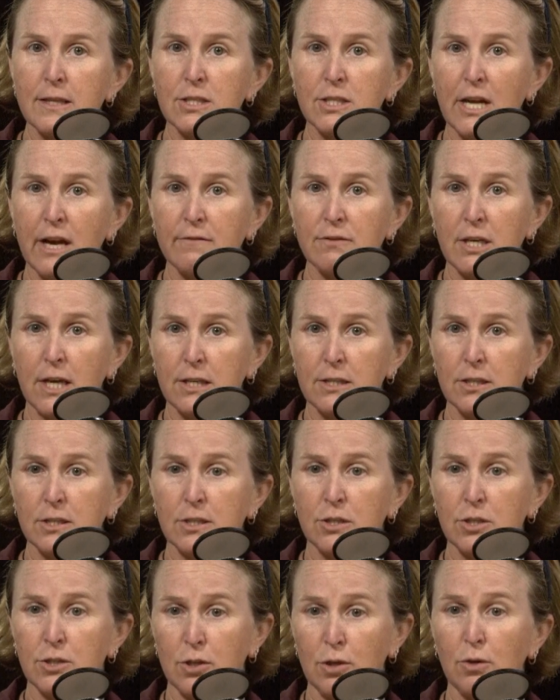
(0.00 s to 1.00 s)
the state of
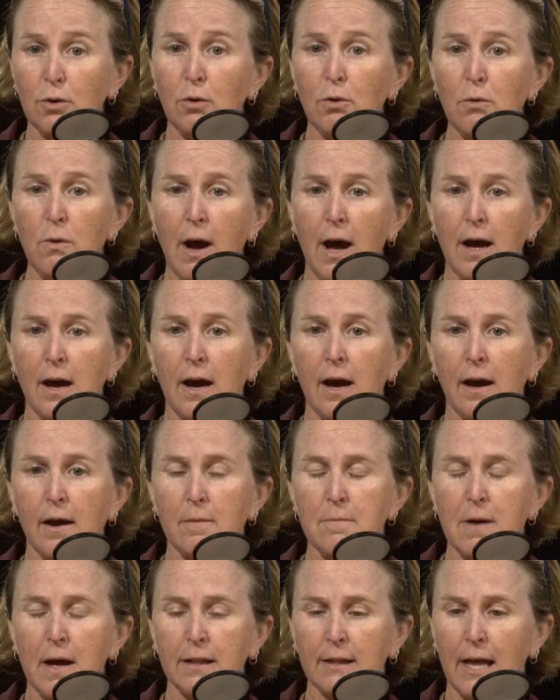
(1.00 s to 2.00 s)
Texas too,
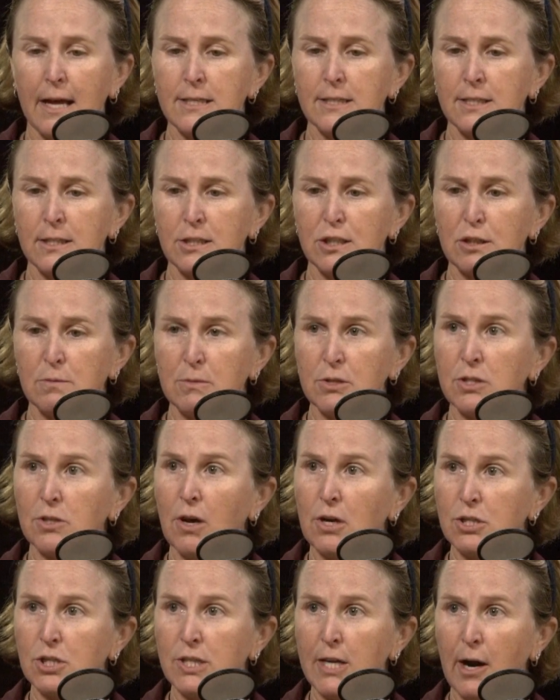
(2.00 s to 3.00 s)
a licensed
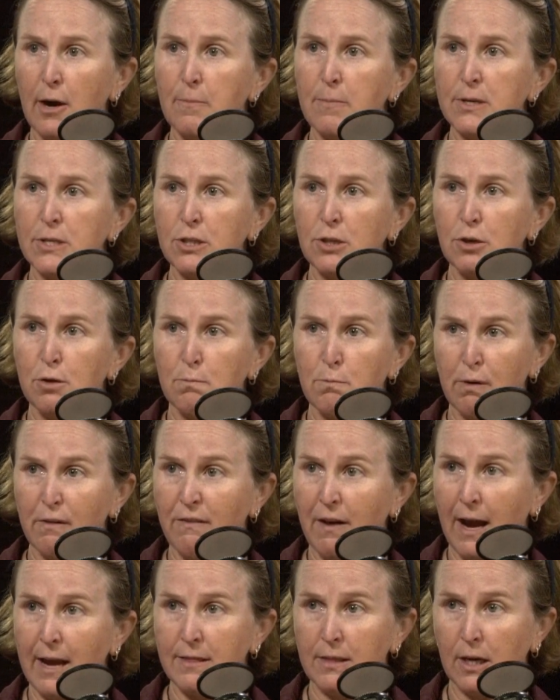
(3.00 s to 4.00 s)
massage therapist could
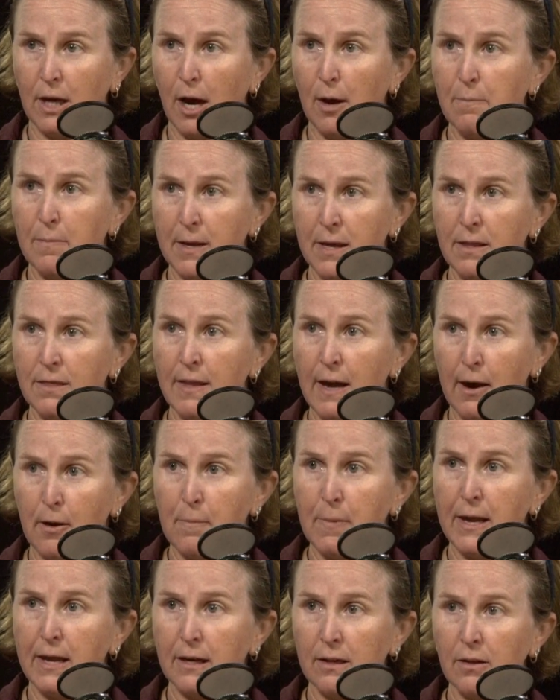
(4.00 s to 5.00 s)
provide the cupping
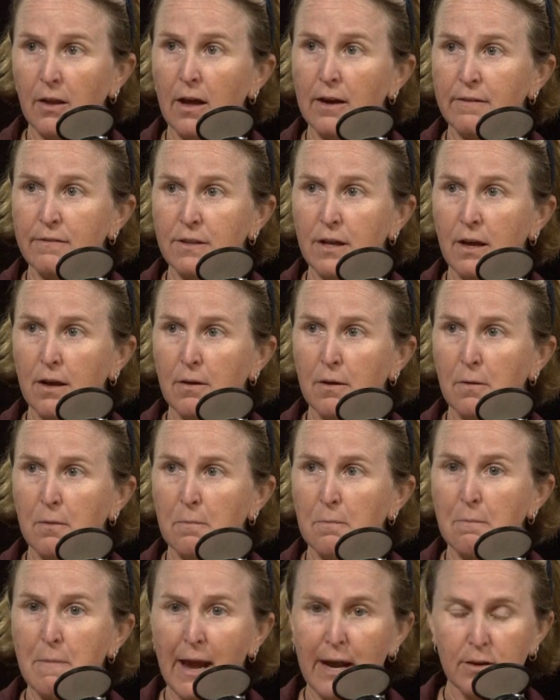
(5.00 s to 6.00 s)
therapy and a lot of the
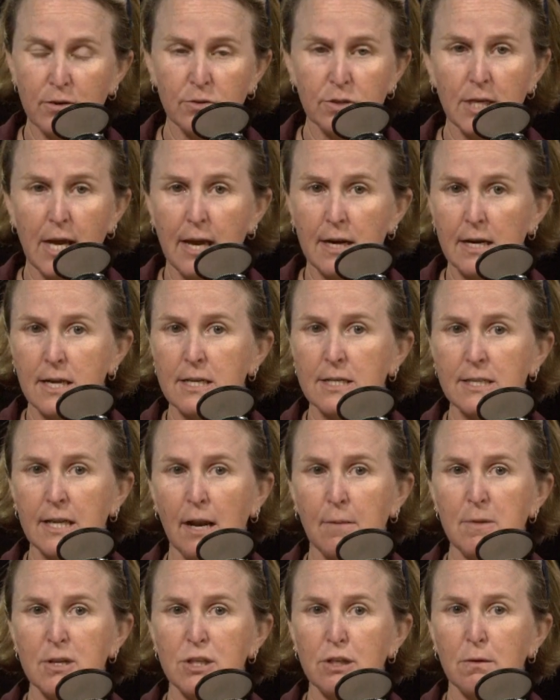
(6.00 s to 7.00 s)
manual techniques that
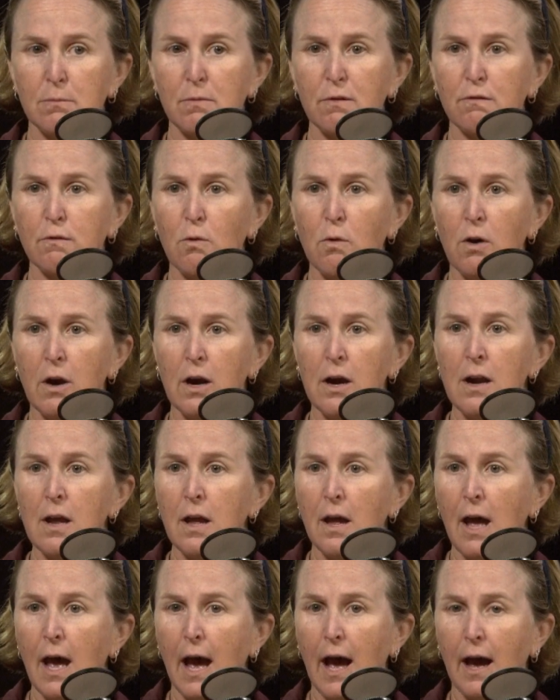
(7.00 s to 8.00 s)
I mentioned before.
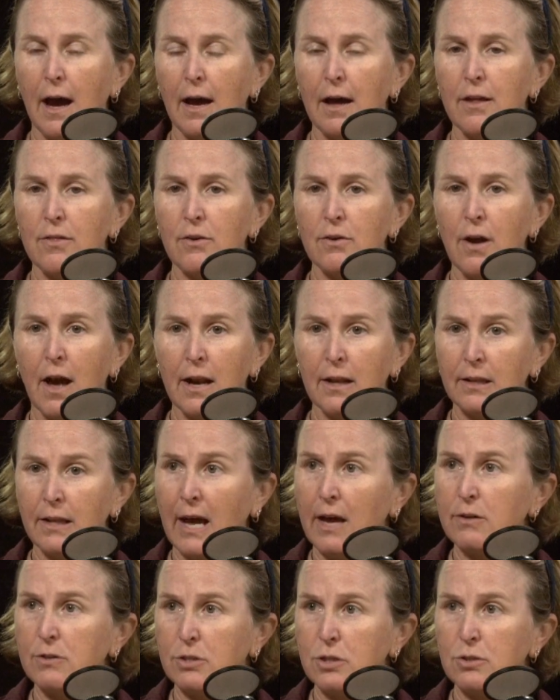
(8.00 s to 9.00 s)
They're not
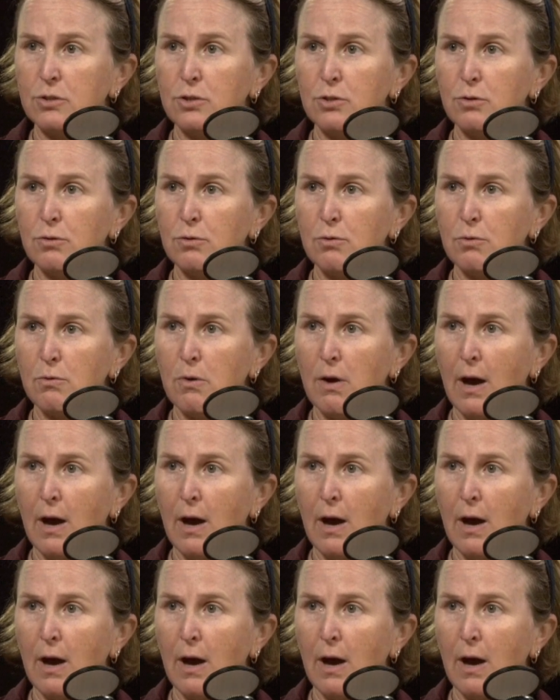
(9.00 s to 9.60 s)
allowed to do